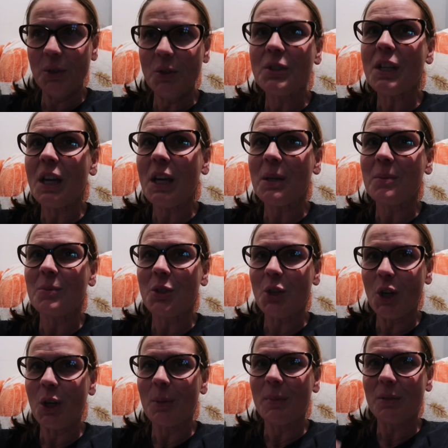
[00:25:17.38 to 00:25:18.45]
full-time
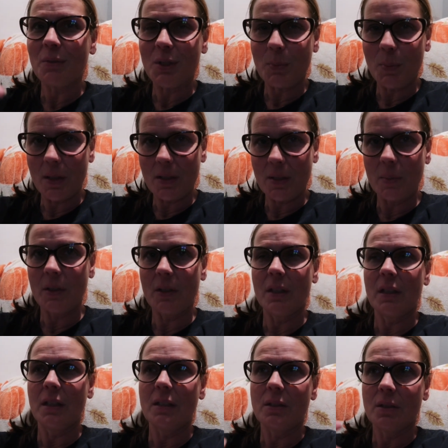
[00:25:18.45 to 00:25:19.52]
job and
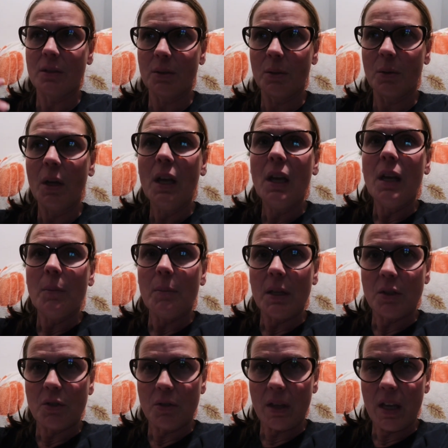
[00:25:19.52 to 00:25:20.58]
responsibility to
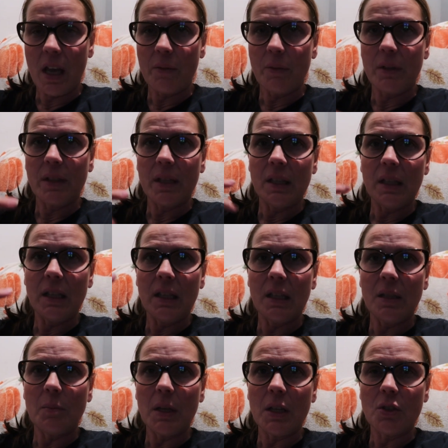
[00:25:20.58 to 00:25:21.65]
make sure they have what they
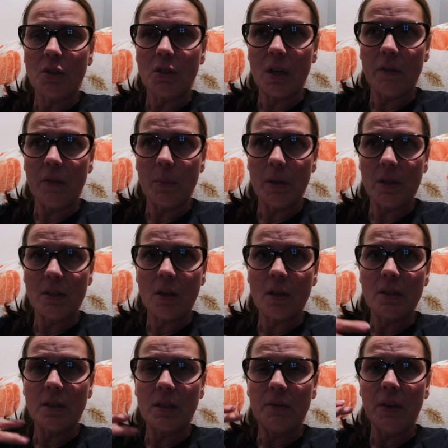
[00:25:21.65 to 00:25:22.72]
need, make sure everybody's
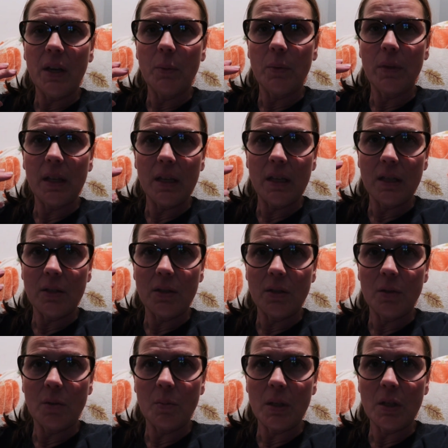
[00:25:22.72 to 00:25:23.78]
gone to the vet when they need
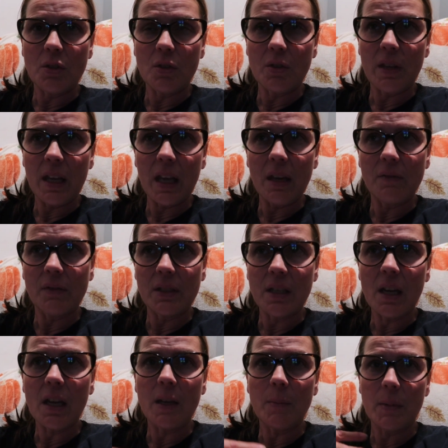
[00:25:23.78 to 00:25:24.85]
to, make sure they have the
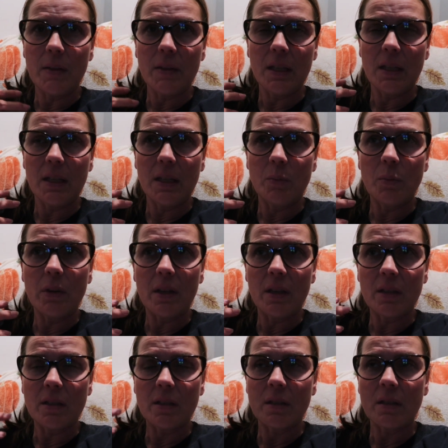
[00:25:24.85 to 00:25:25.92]
time that they need with
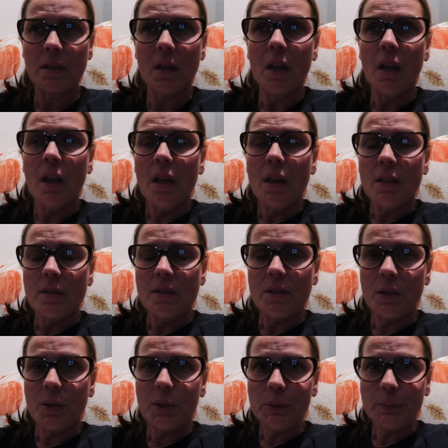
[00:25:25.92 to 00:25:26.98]
us.
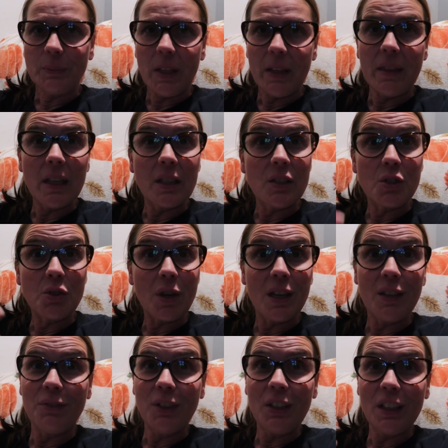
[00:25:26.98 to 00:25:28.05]
So, and then to try
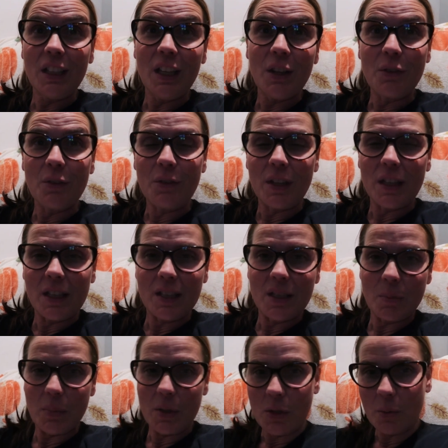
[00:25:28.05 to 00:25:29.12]
to fill in other things
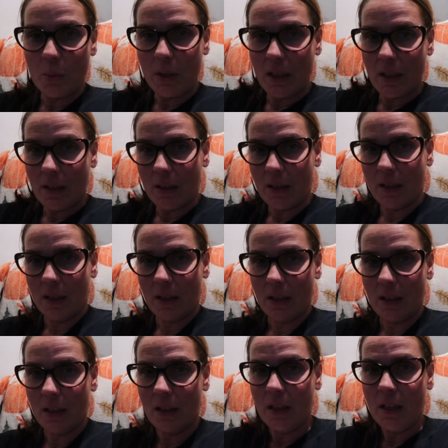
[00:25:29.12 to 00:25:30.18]
in between.
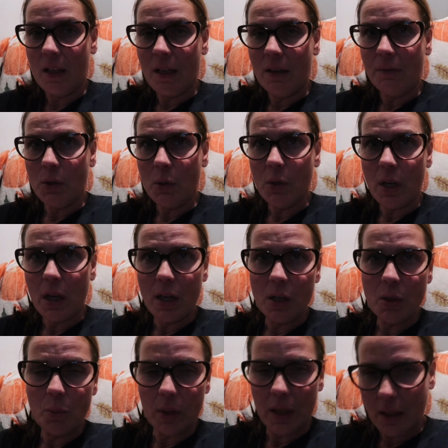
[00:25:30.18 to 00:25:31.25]
Fiona, are
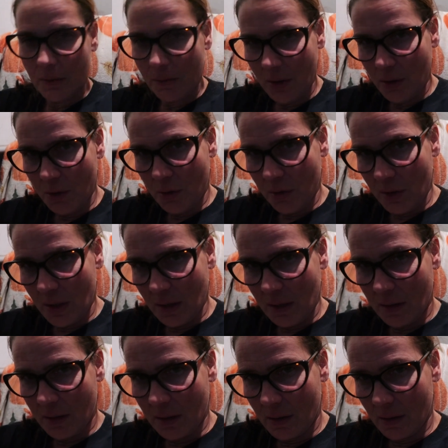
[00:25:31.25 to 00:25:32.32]
you waiting for your
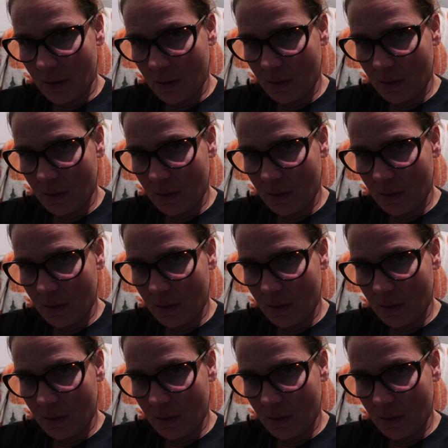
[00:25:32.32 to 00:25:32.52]
treats?